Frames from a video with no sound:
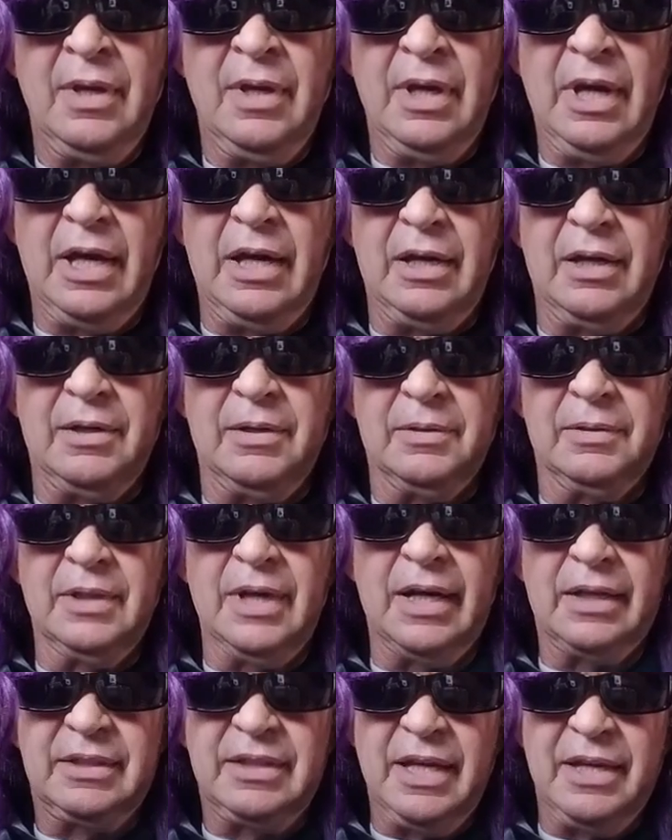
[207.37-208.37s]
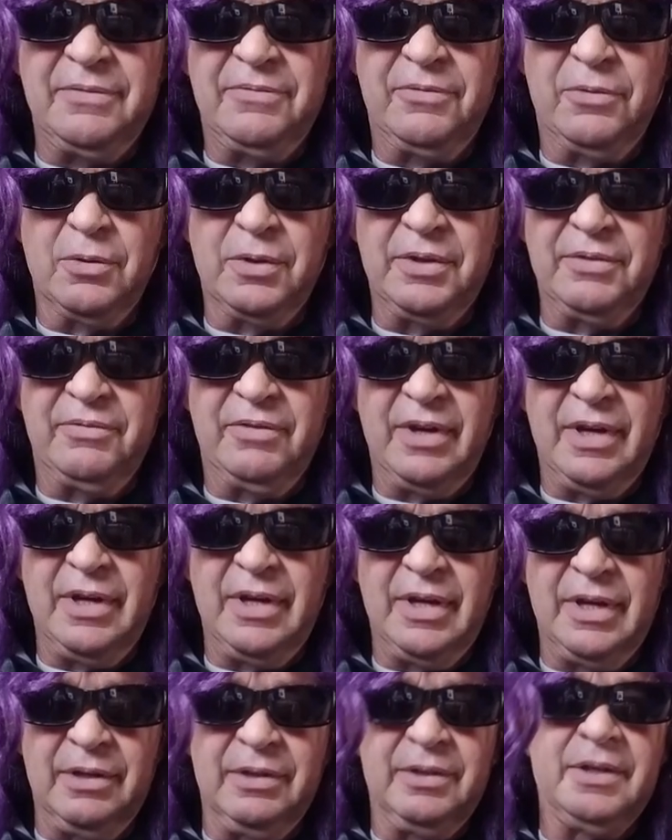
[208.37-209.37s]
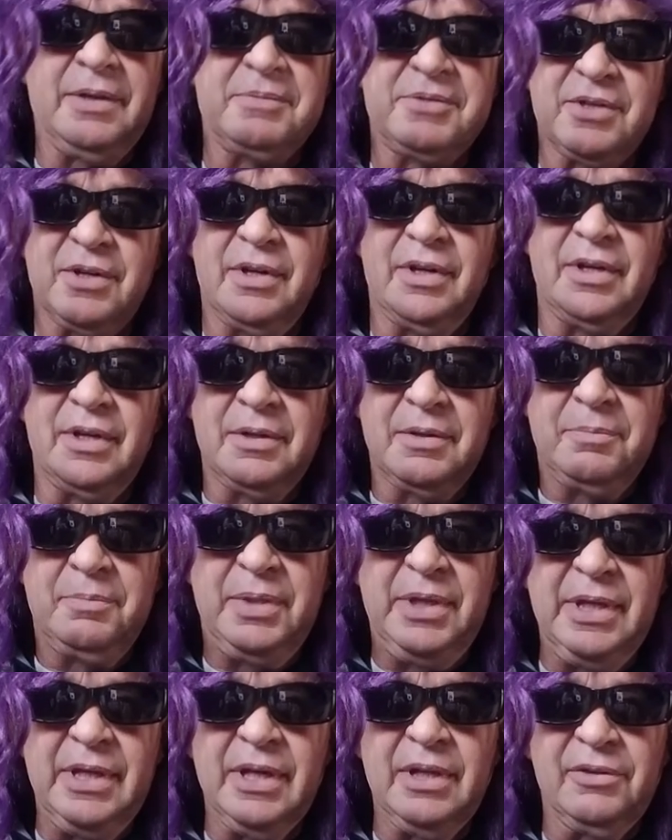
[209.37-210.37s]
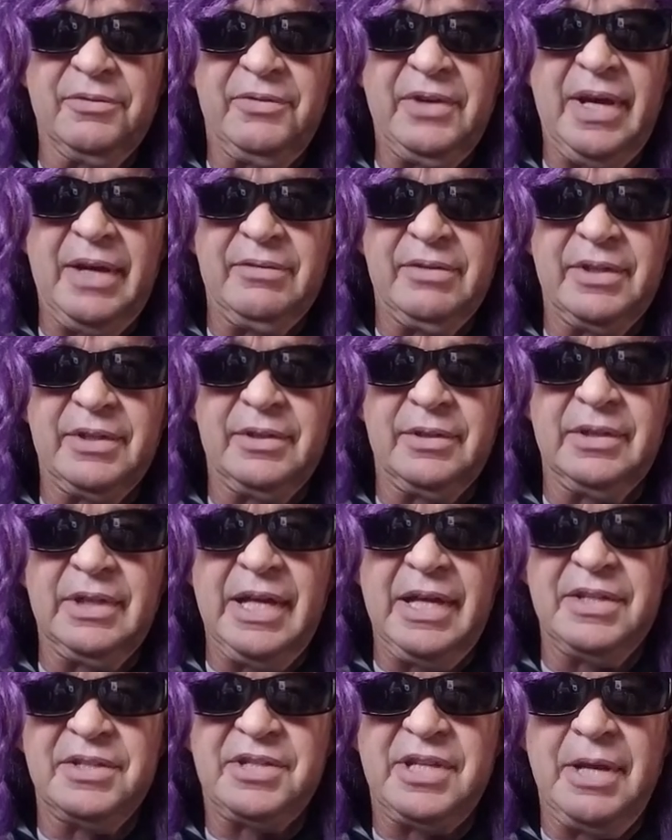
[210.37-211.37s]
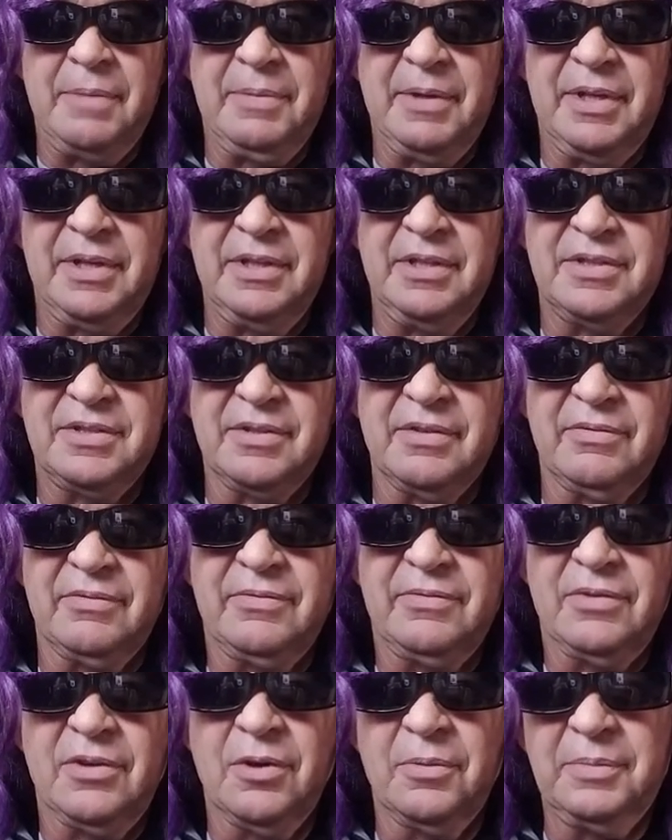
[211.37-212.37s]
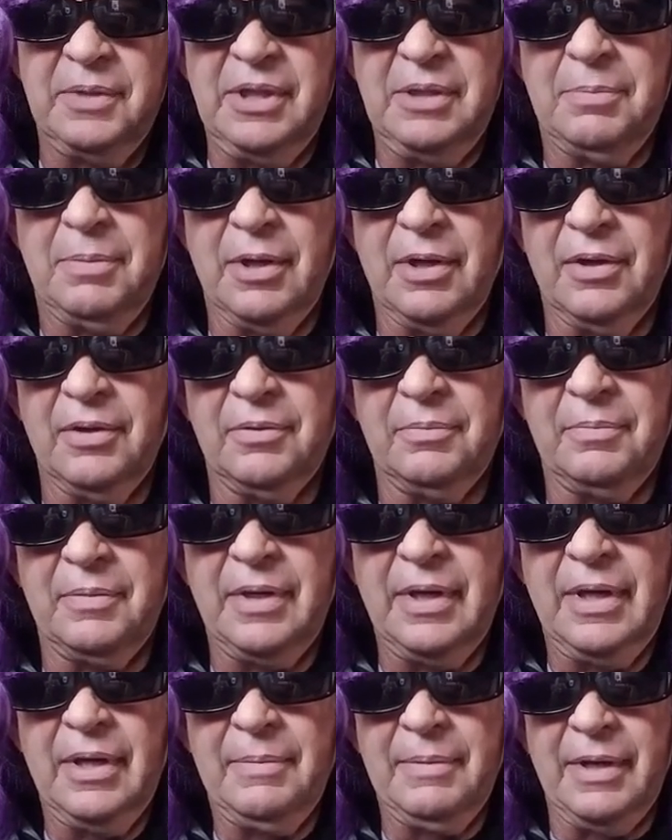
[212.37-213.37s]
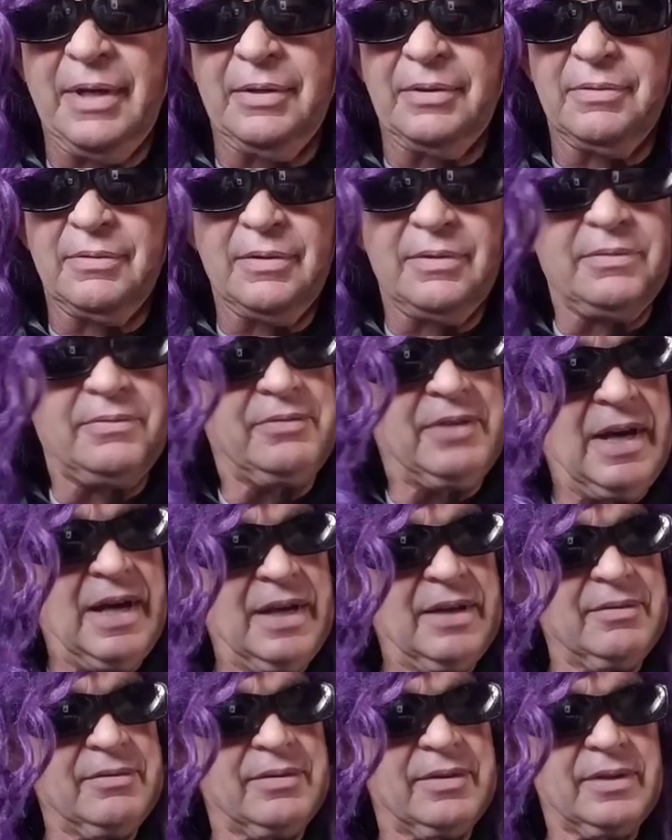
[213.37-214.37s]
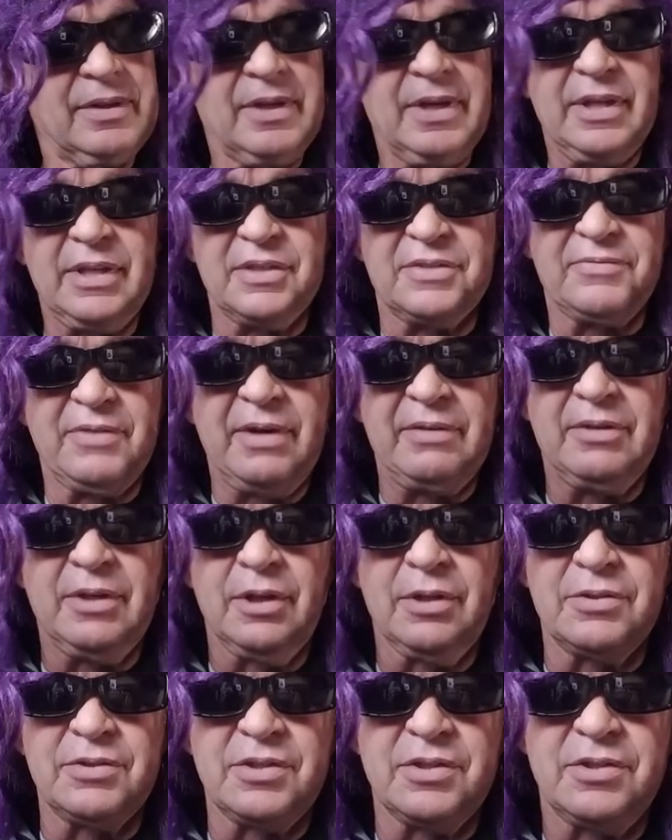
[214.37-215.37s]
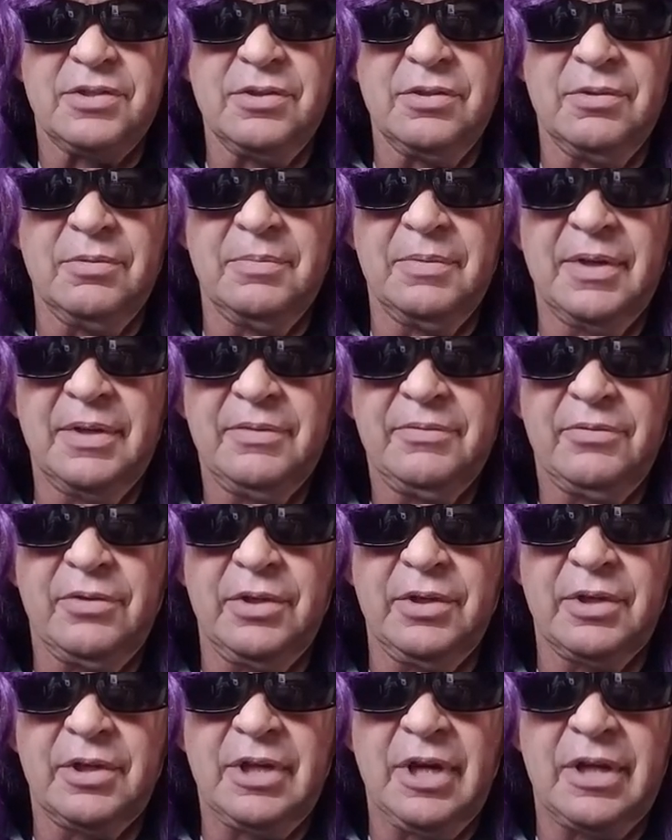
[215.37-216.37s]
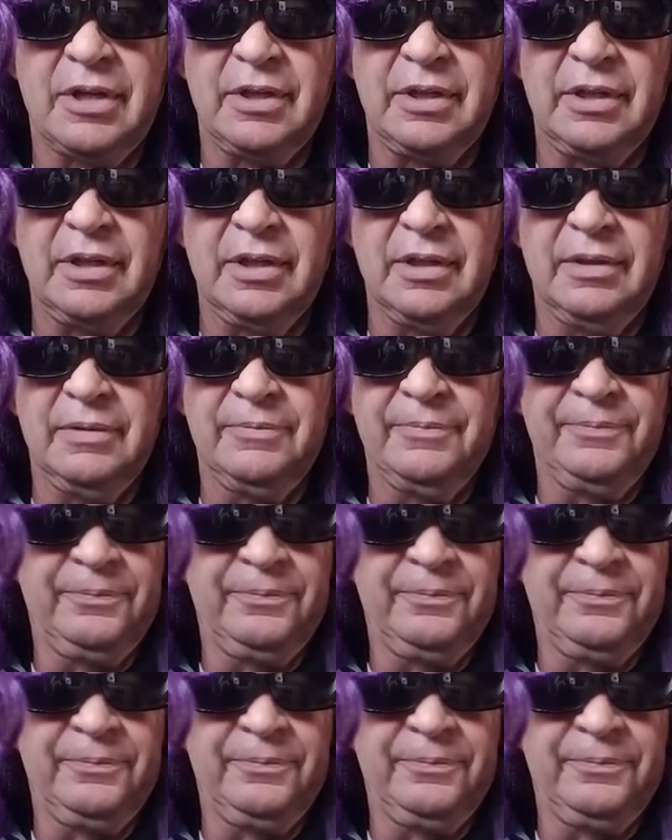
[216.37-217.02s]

LOCTITE 45. I'm sorry. PL 500 landscape adhesive. Home Depot, about I think it's $5 a tube for your caulking gun.